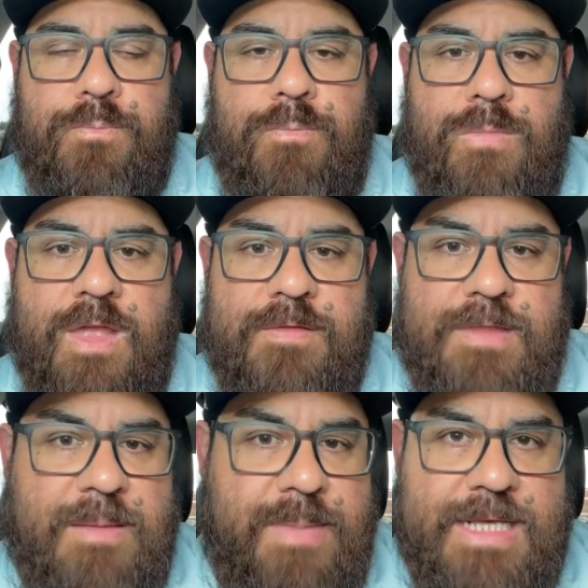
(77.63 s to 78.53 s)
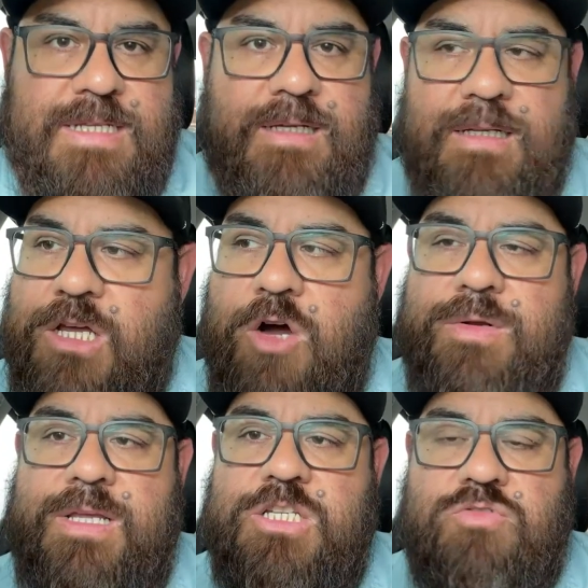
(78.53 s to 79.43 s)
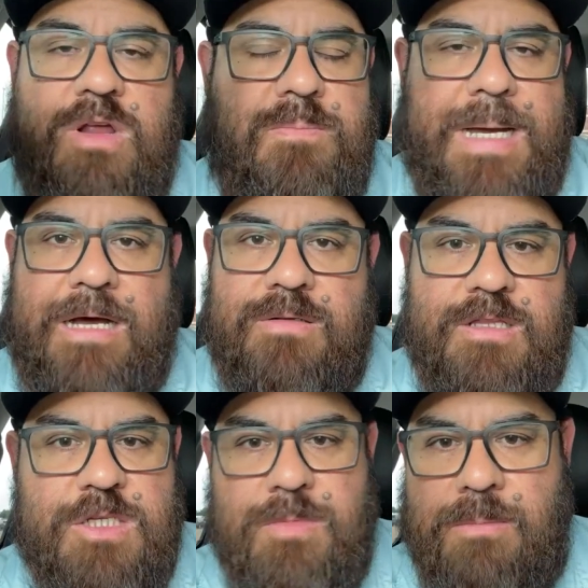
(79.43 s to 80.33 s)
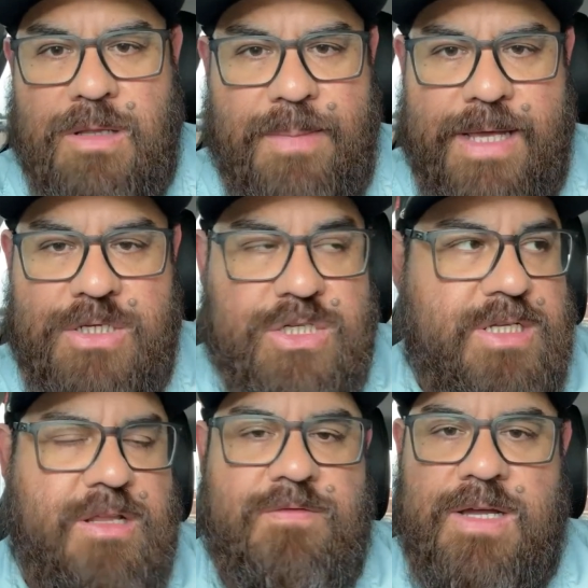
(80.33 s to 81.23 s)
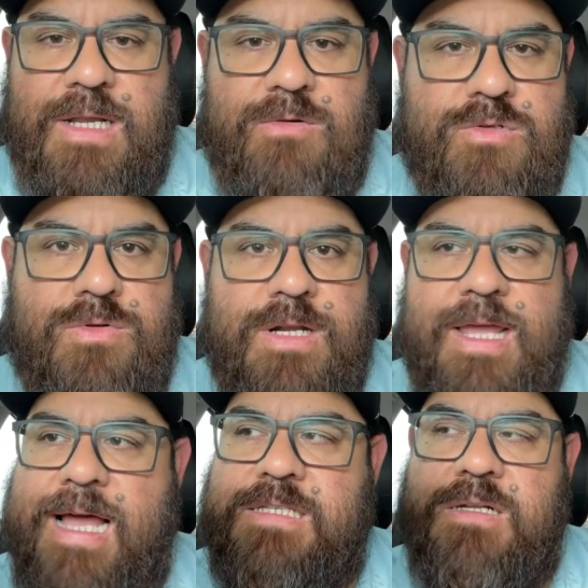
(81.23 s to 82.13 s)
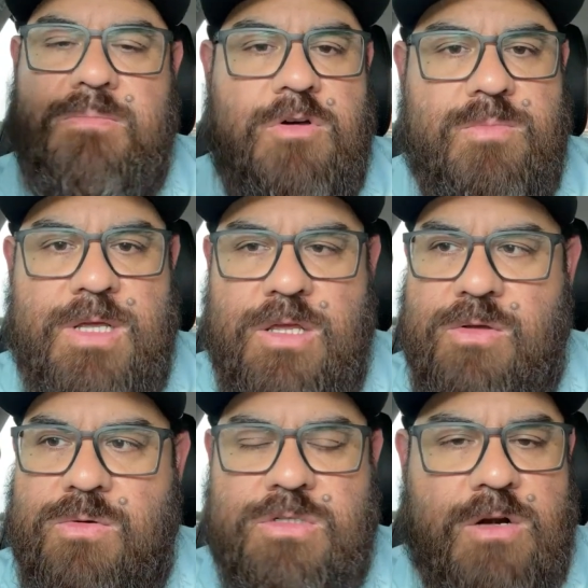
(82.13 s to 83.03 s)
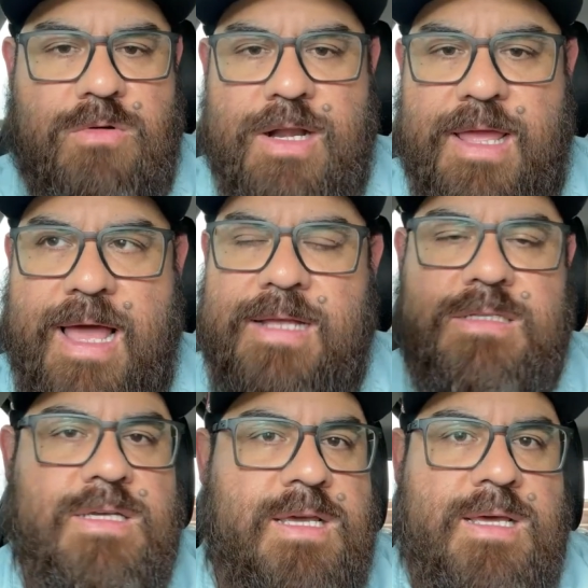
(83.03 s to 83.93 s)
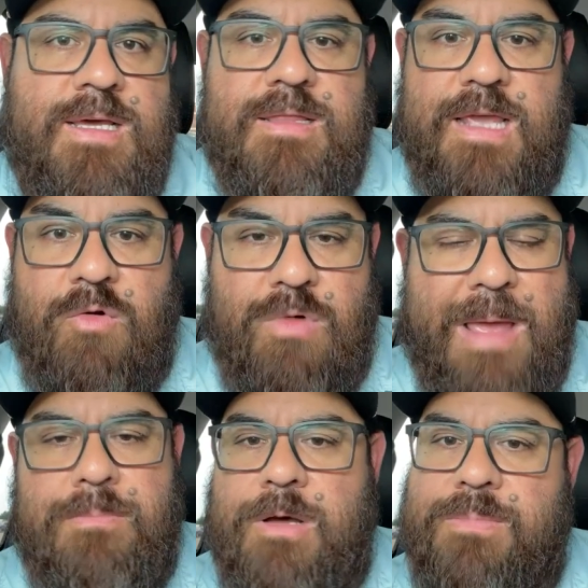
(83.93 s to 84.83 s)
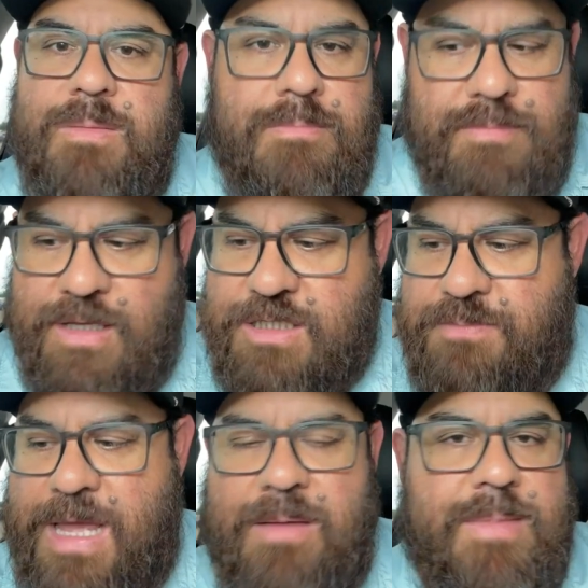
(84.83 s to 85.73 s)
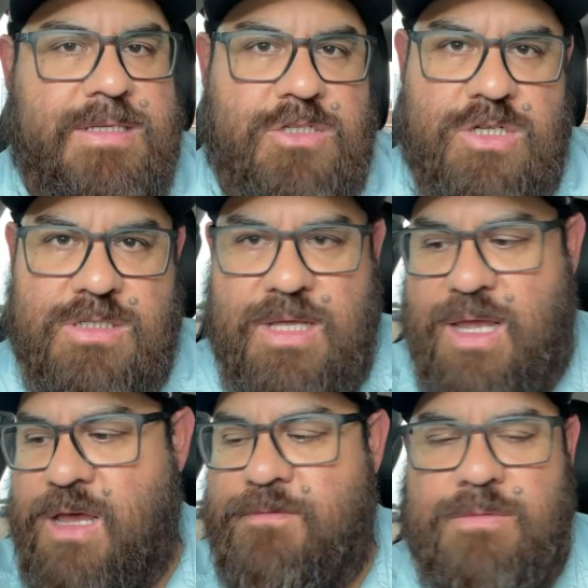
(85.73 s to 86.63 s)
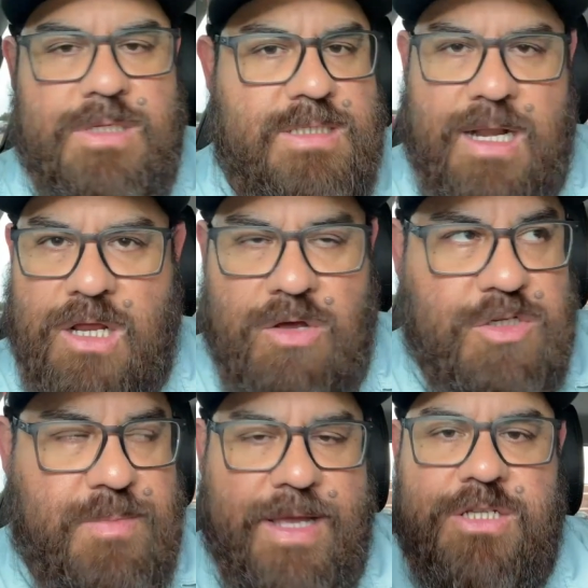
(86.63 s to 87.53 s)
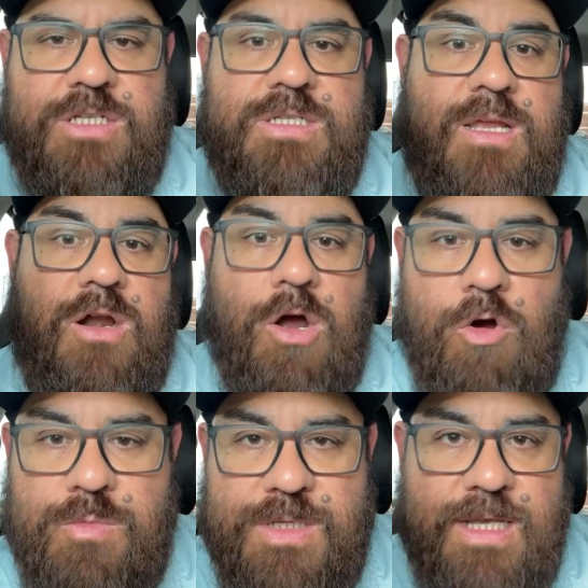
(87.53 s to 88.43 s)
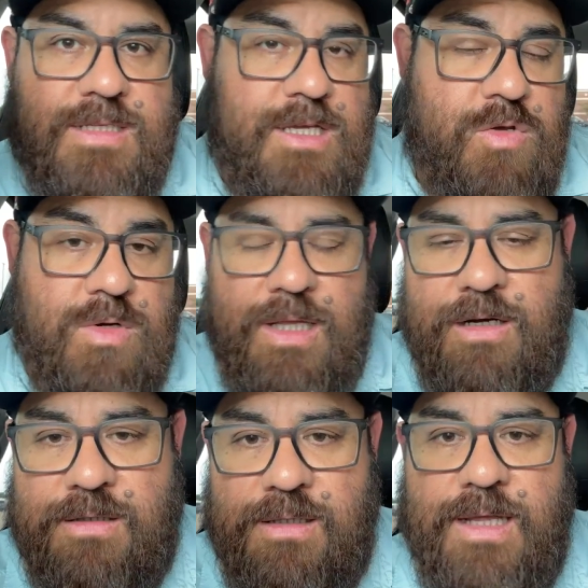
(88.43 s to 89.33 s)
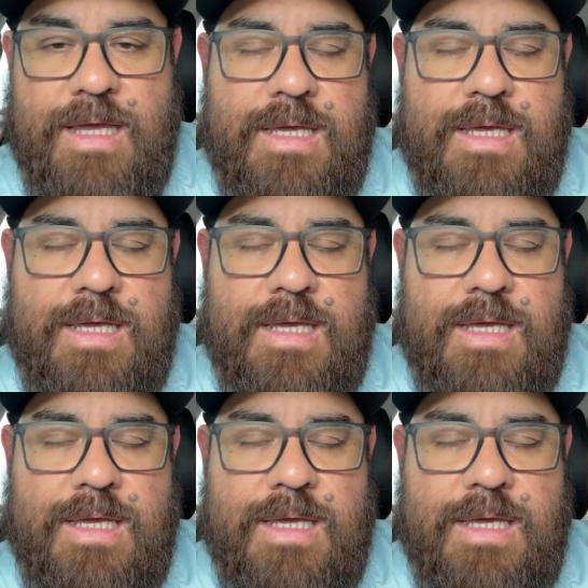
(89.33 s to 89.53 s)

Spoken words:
they basically go and they scrape out these public pages and they find out who's running ads. And the moment you start running ads, they ramp up the spam messages that come from these kind of ghost pages. Their hopes is that you click on the link